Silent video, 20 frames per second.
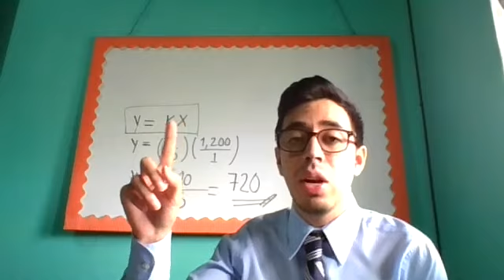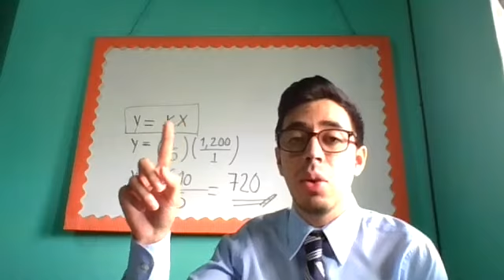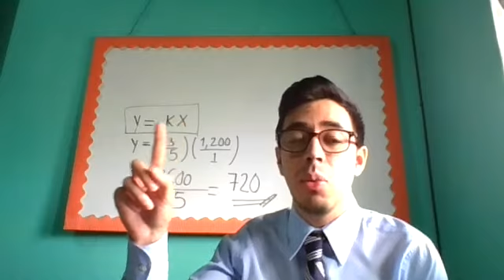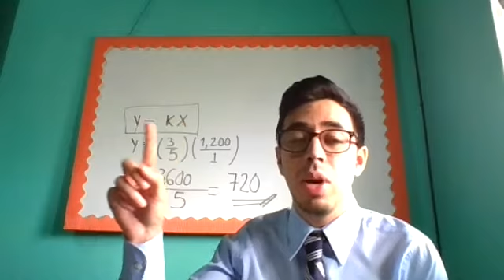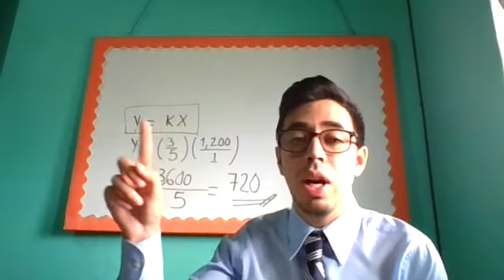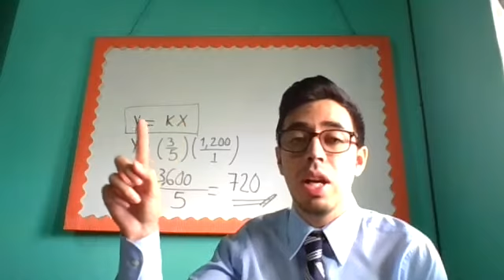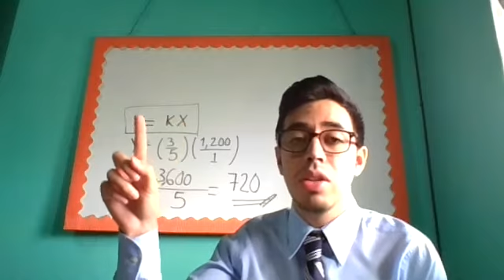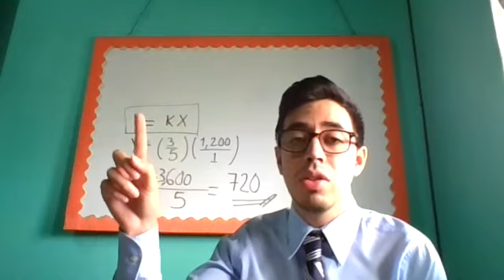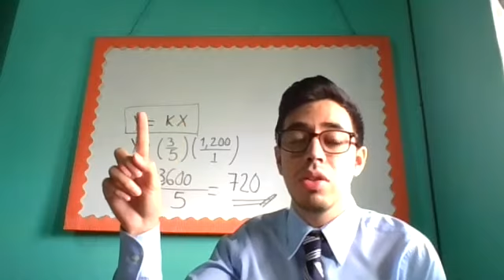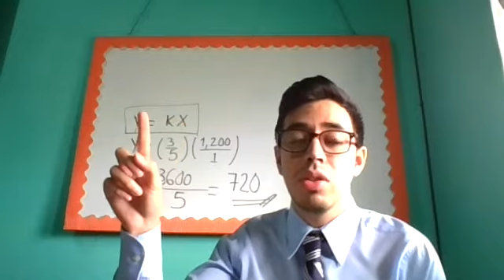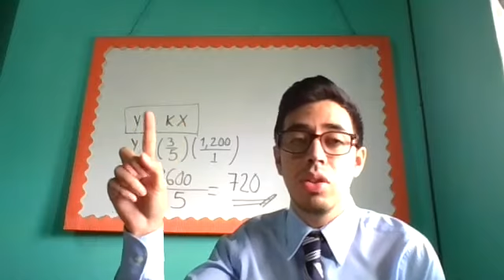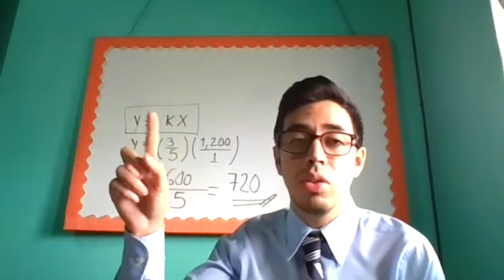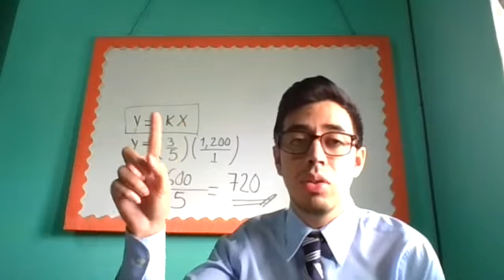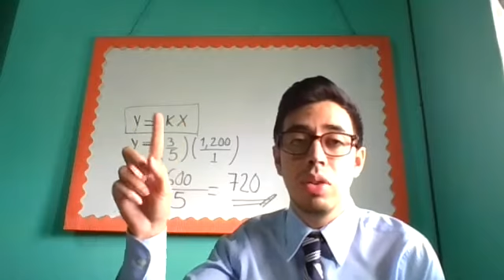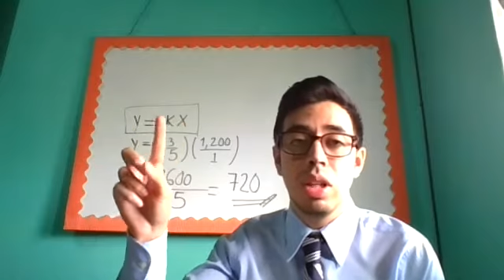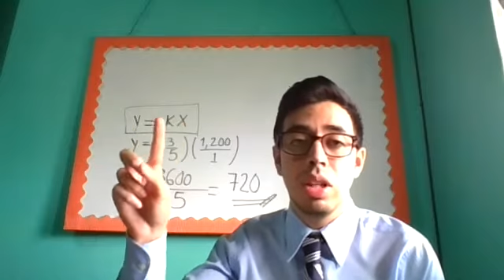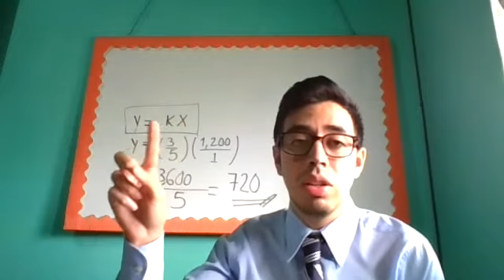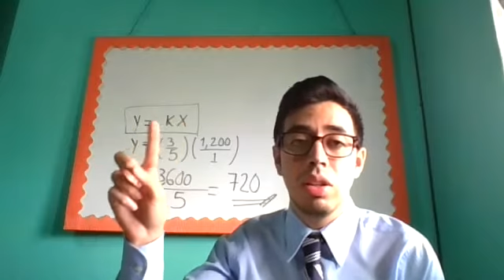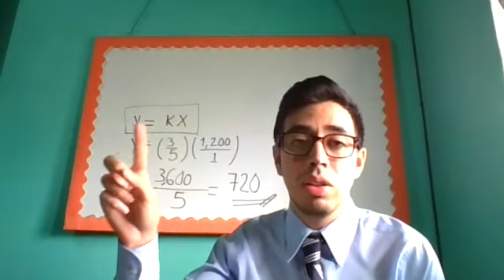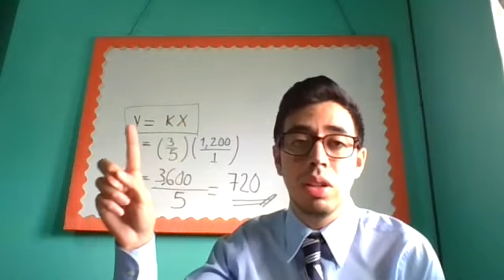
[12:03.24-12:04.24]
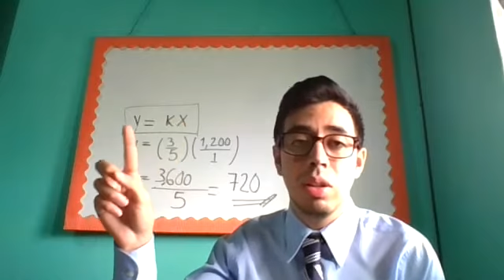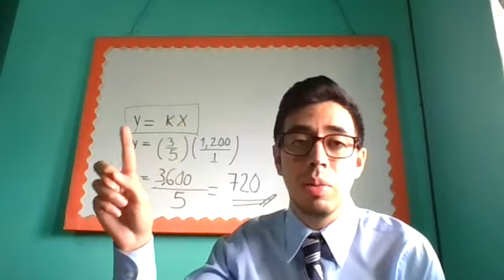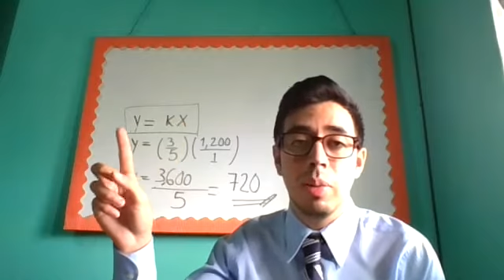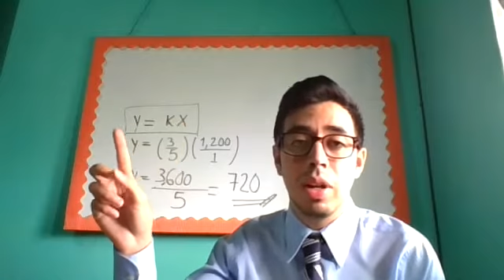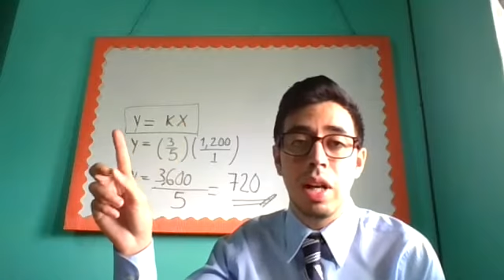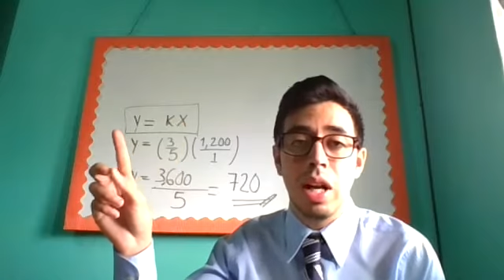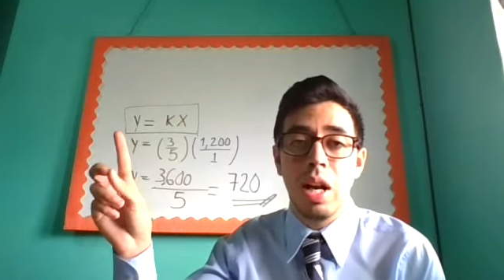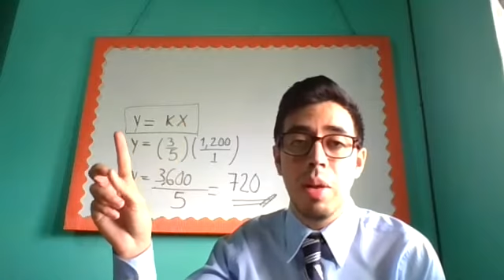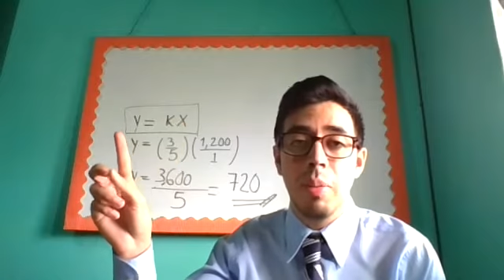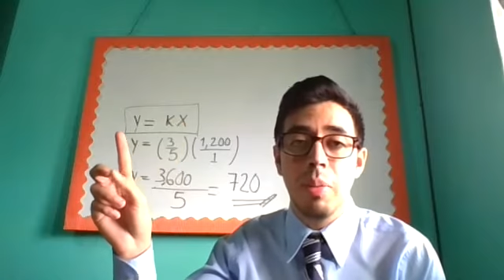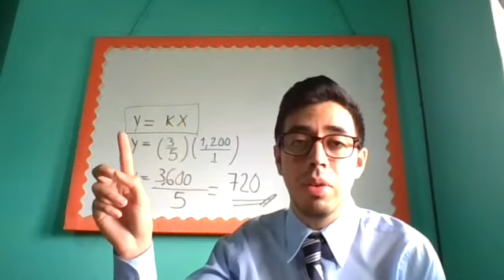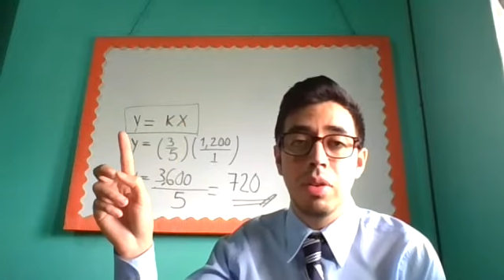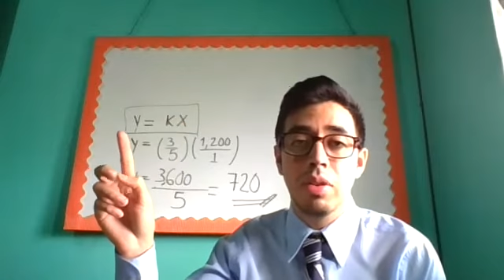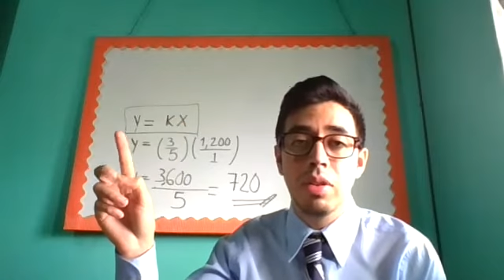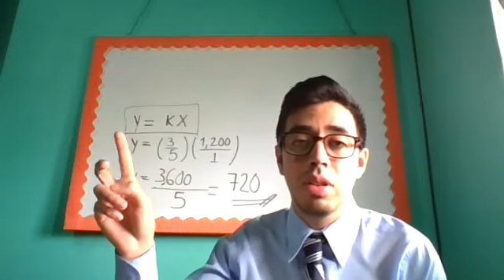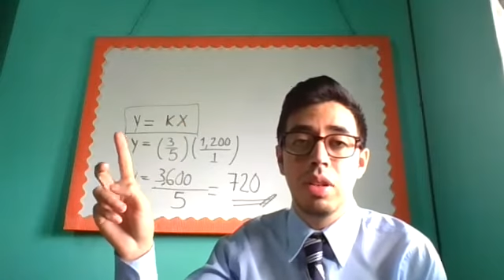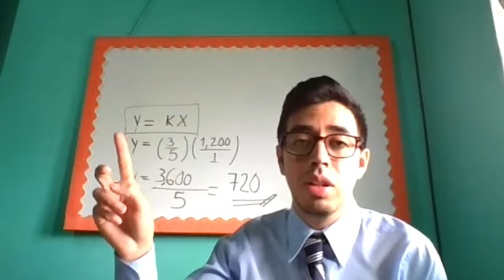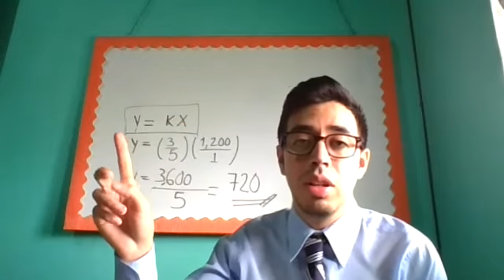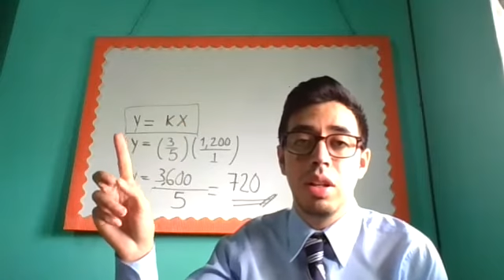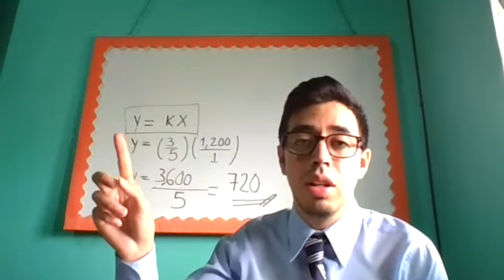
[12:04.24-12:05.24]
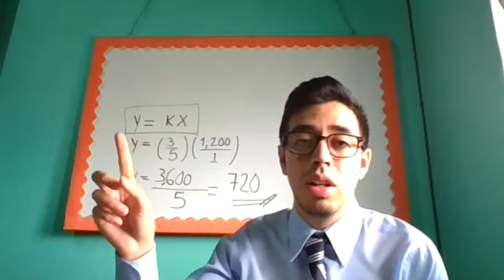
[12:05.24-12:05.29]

equation, you need all the variables.